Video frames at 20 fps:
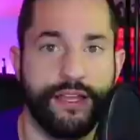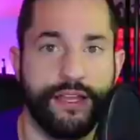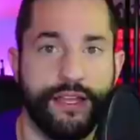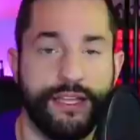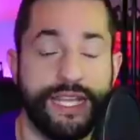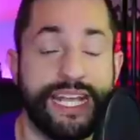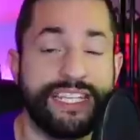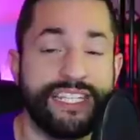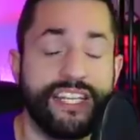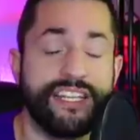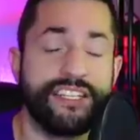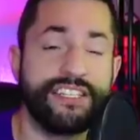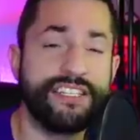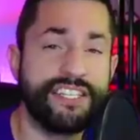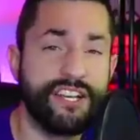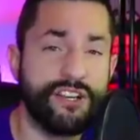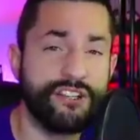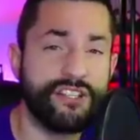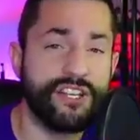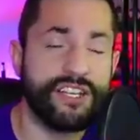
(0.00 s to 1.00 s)
Next section
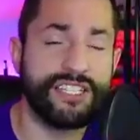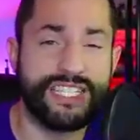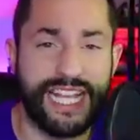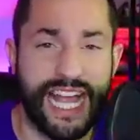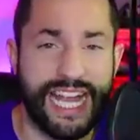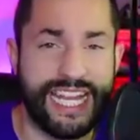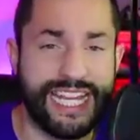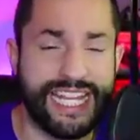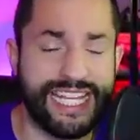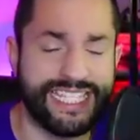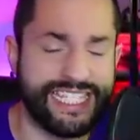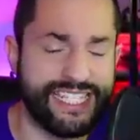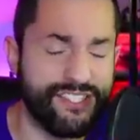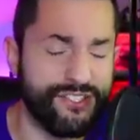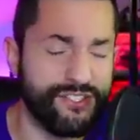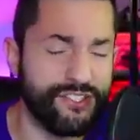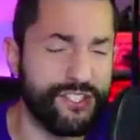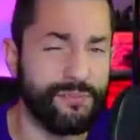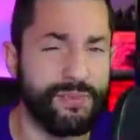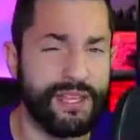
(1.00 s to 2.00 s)
here is on sidekicks, and this
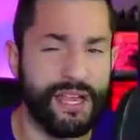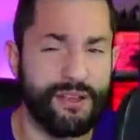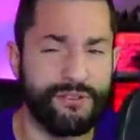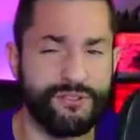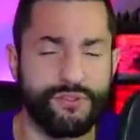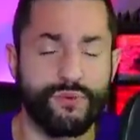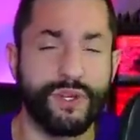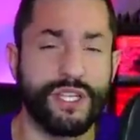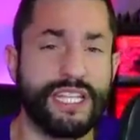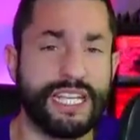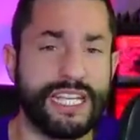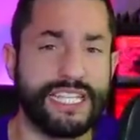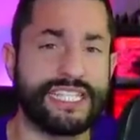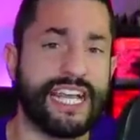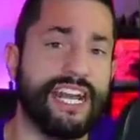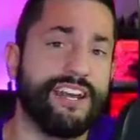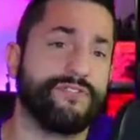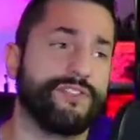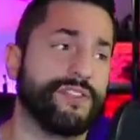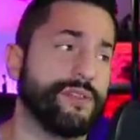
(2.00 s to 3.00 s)
is something I was really
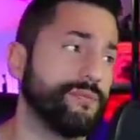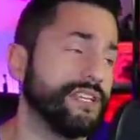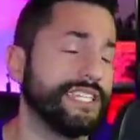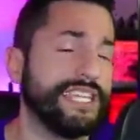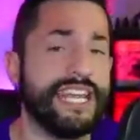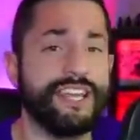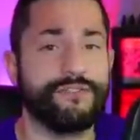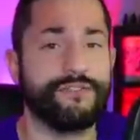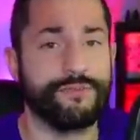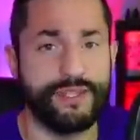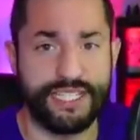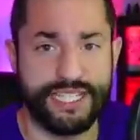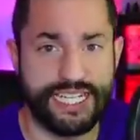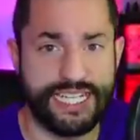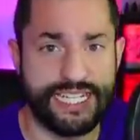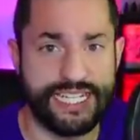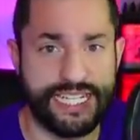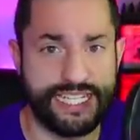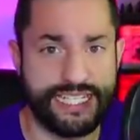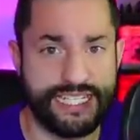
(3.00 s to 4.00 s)
excited for them to take from the
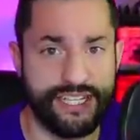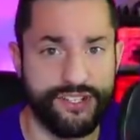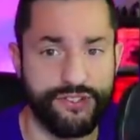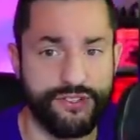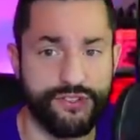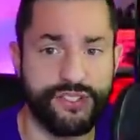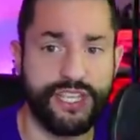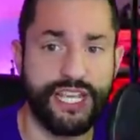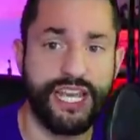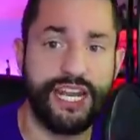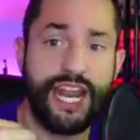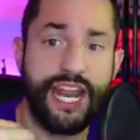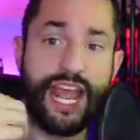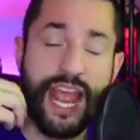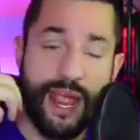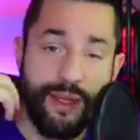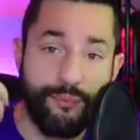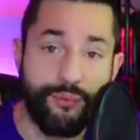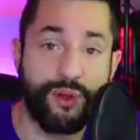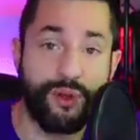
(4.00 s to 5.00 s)
D&D Essentials kit
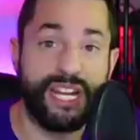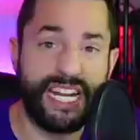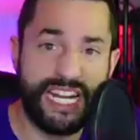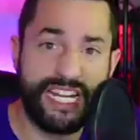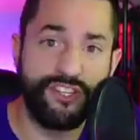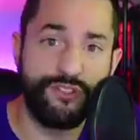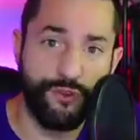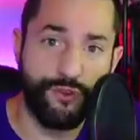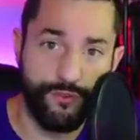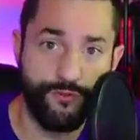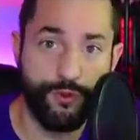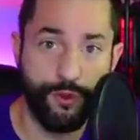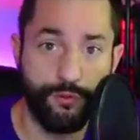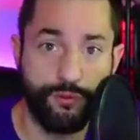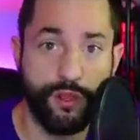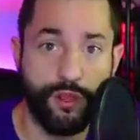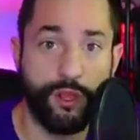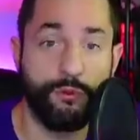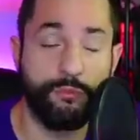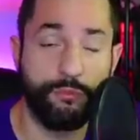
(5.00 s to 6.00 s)
and bring it into a
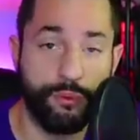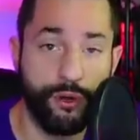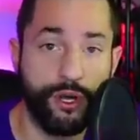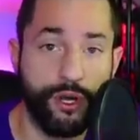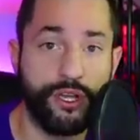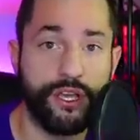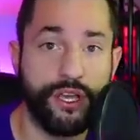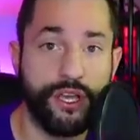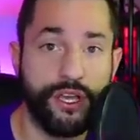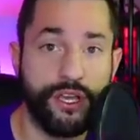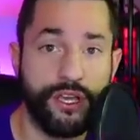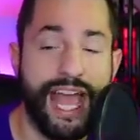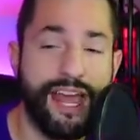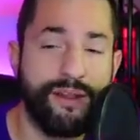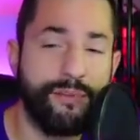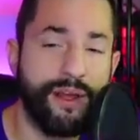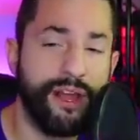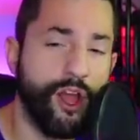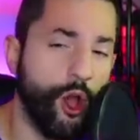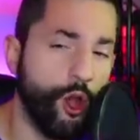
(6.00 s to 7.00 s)
full-blown book. I had
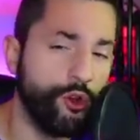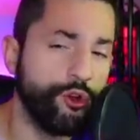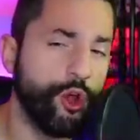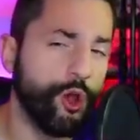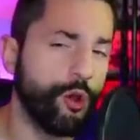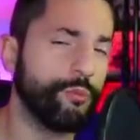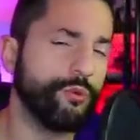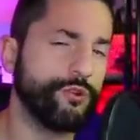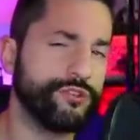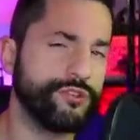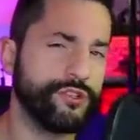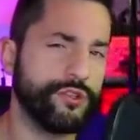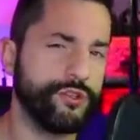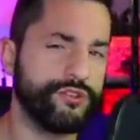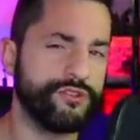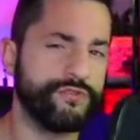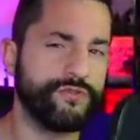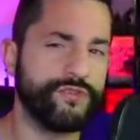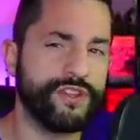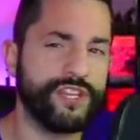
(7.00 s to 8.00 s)
my own homebrew
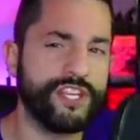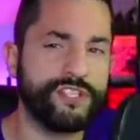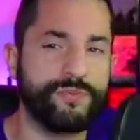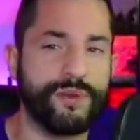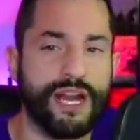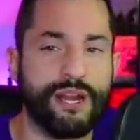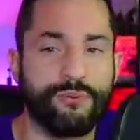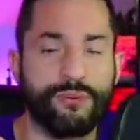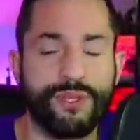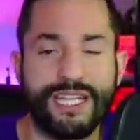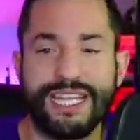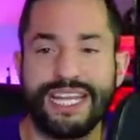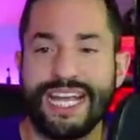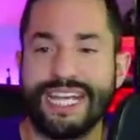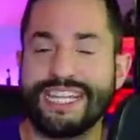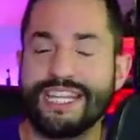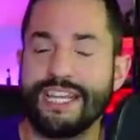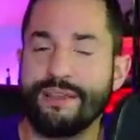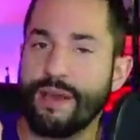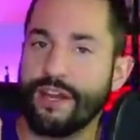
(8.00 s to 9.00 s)
solution for this, but I really
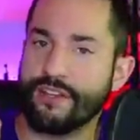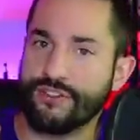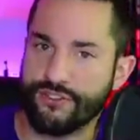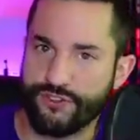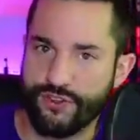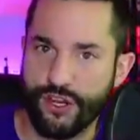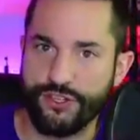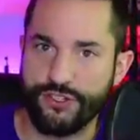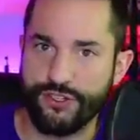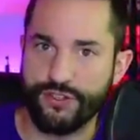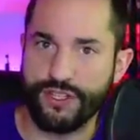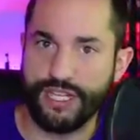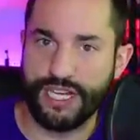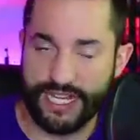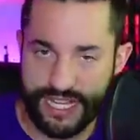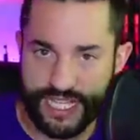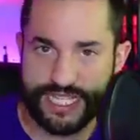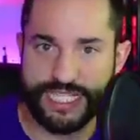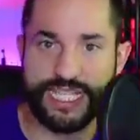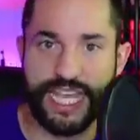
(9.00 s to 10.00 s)
like the amount of structure that
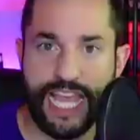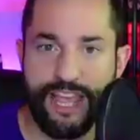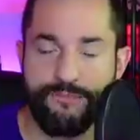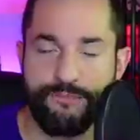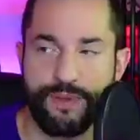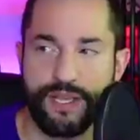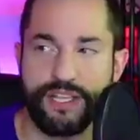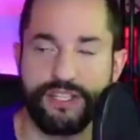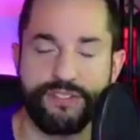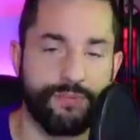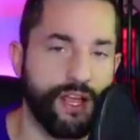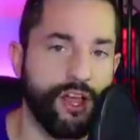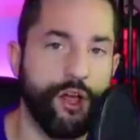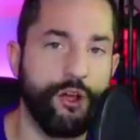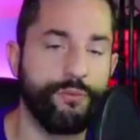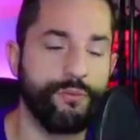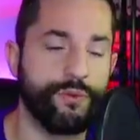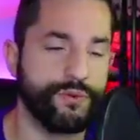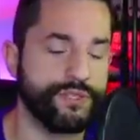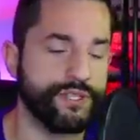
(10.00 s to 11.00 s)
this gave because my
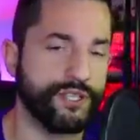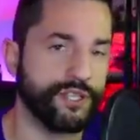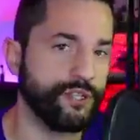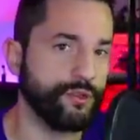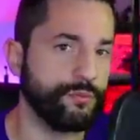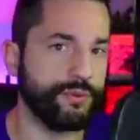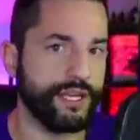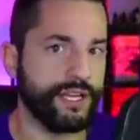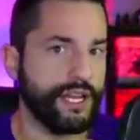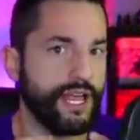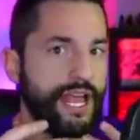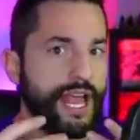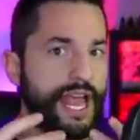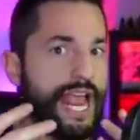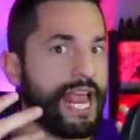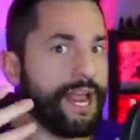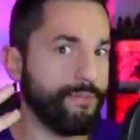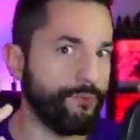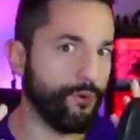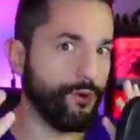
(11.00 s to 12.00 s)
homebrew was a little bit
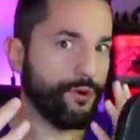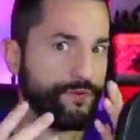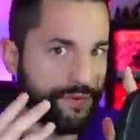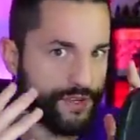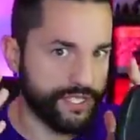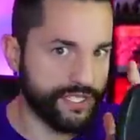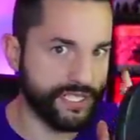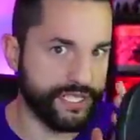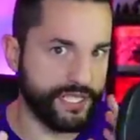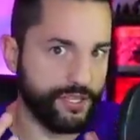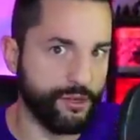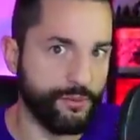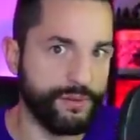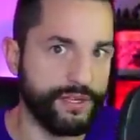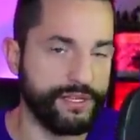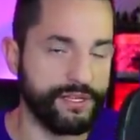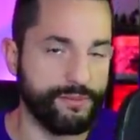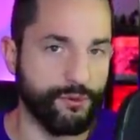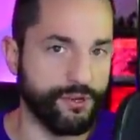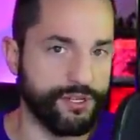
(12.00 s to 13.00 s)
amorphous and a little
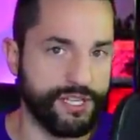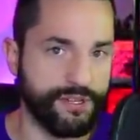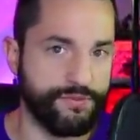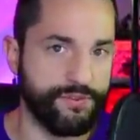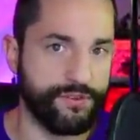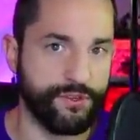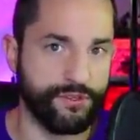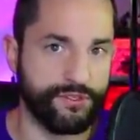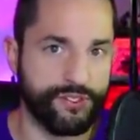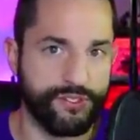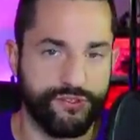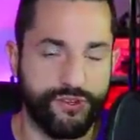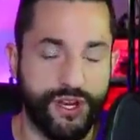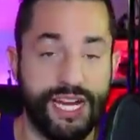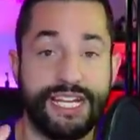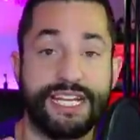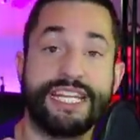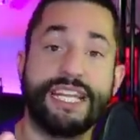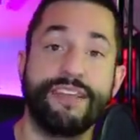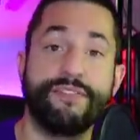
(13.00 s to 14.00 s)
bit more difficult to try
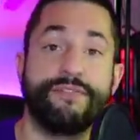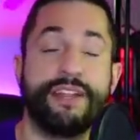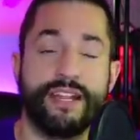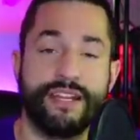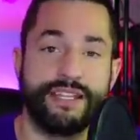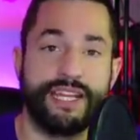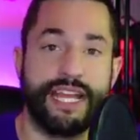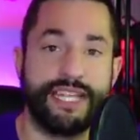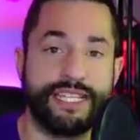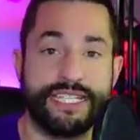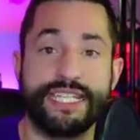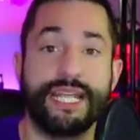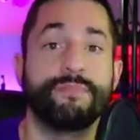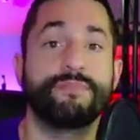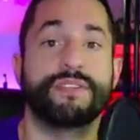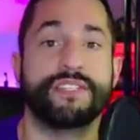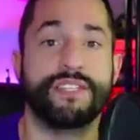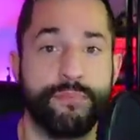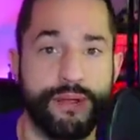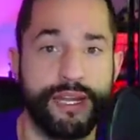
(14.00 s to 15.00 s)
and give as a tip
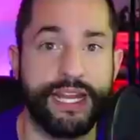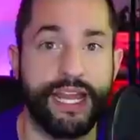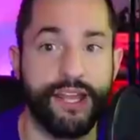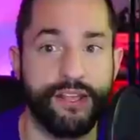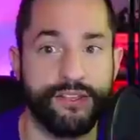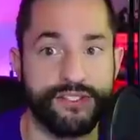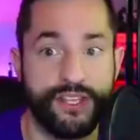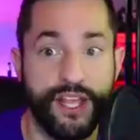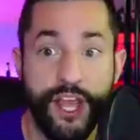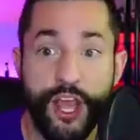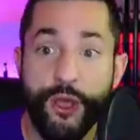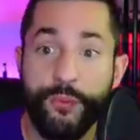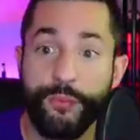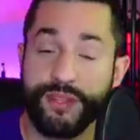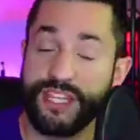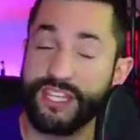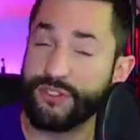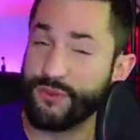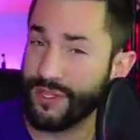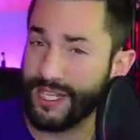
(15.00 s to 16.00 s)
to somebody else, but
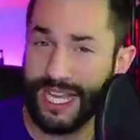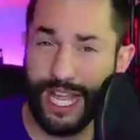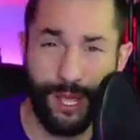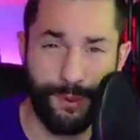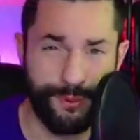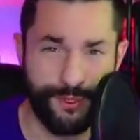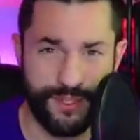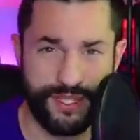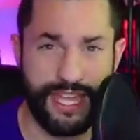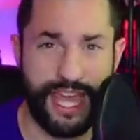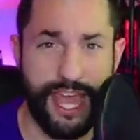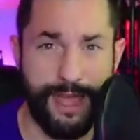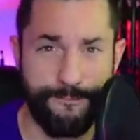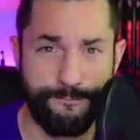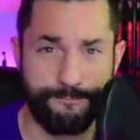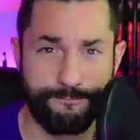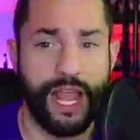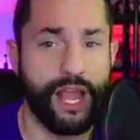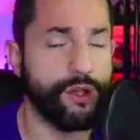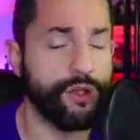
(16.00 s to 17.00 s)
this really helps with that.
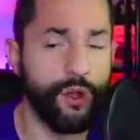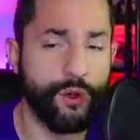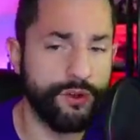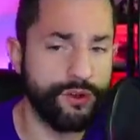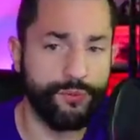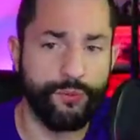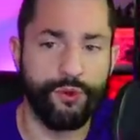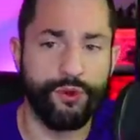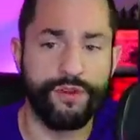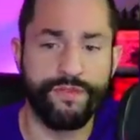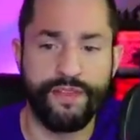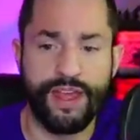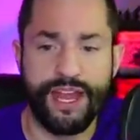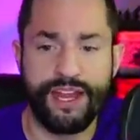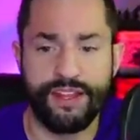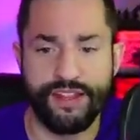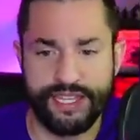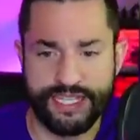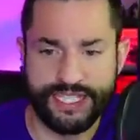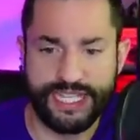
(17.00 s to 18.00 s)
I'll go into more of that
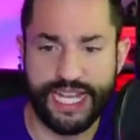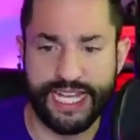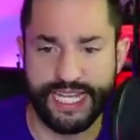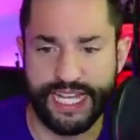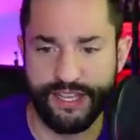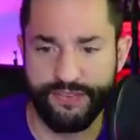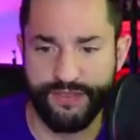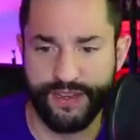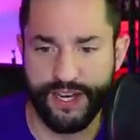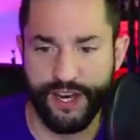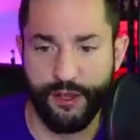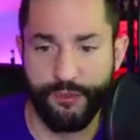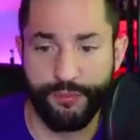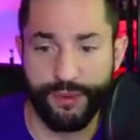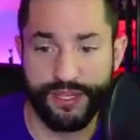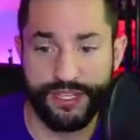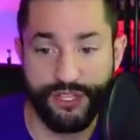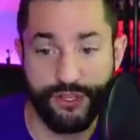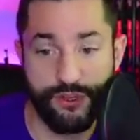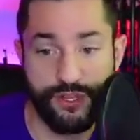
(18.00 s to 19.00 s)
on the sidekick video,
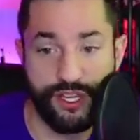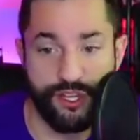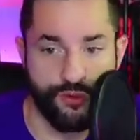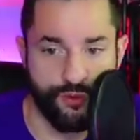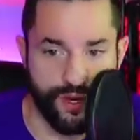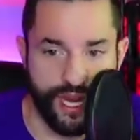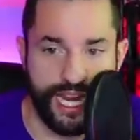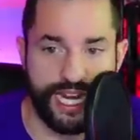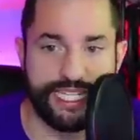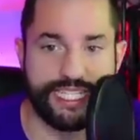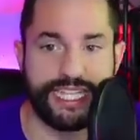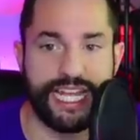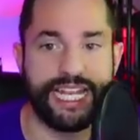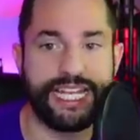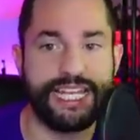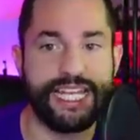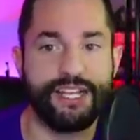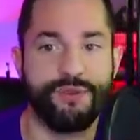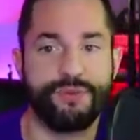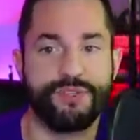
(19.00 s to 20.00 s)
but you can create a
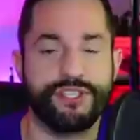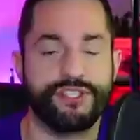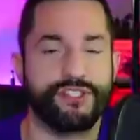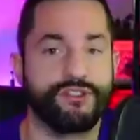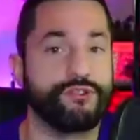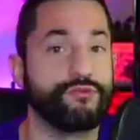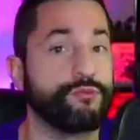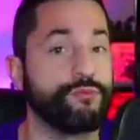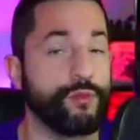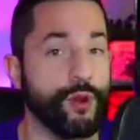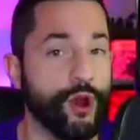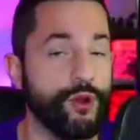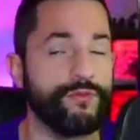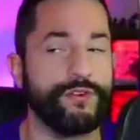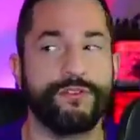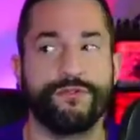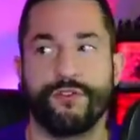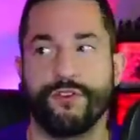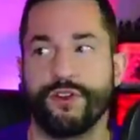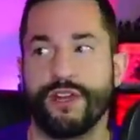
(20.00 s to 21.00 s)
sidekick, which is
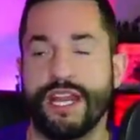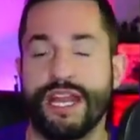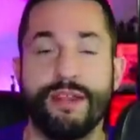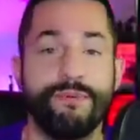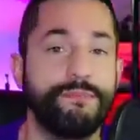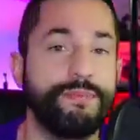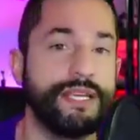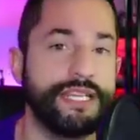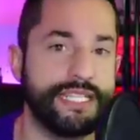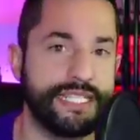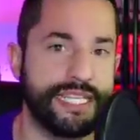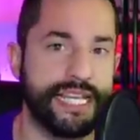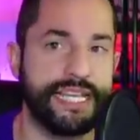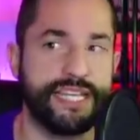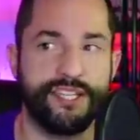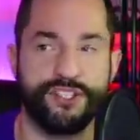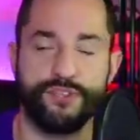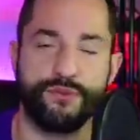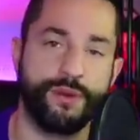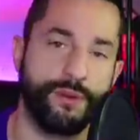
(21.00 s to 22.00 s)
perfect for an NPC
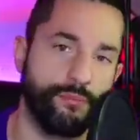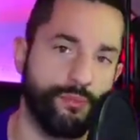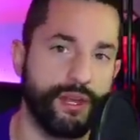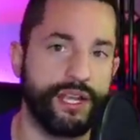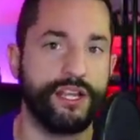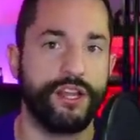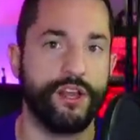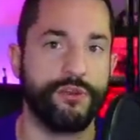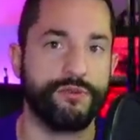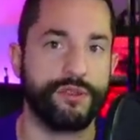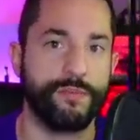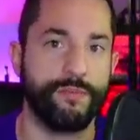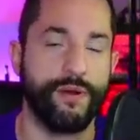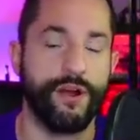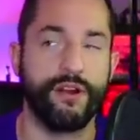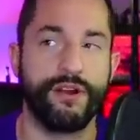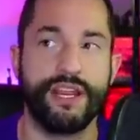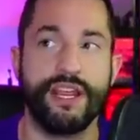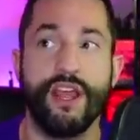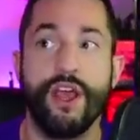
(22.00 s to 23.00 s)
that you want to bring along with the
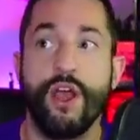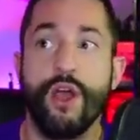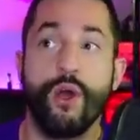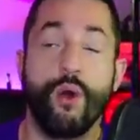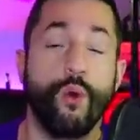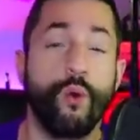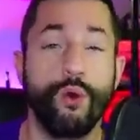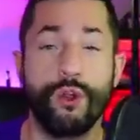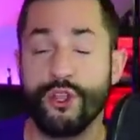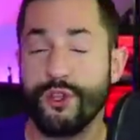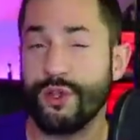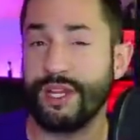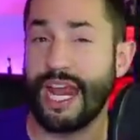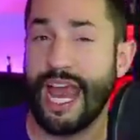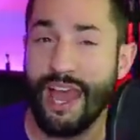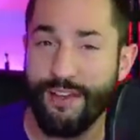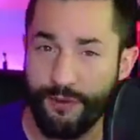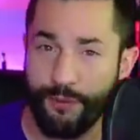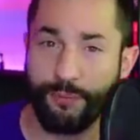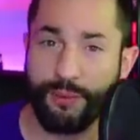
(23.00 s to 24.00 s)
party, or you could
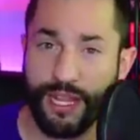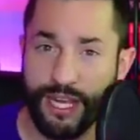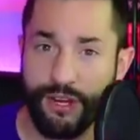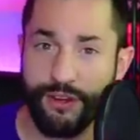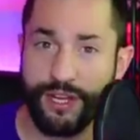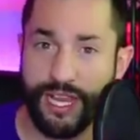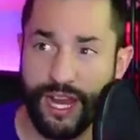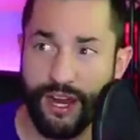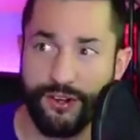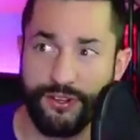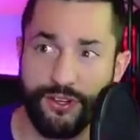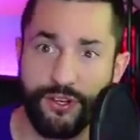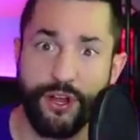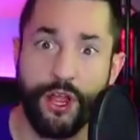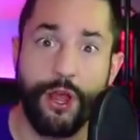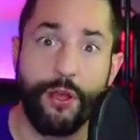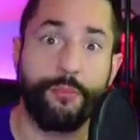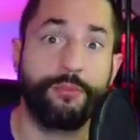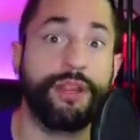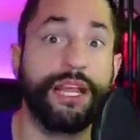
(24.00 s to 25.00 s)
have a player character
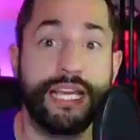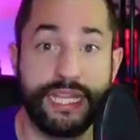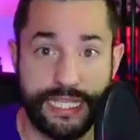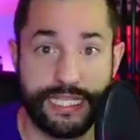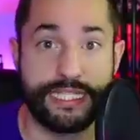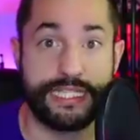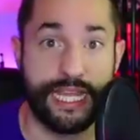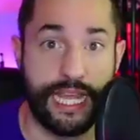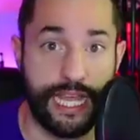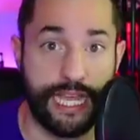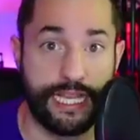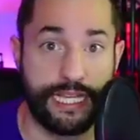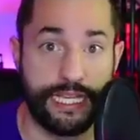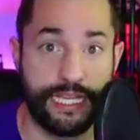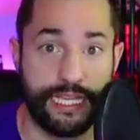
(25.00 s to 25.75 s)
play this thing.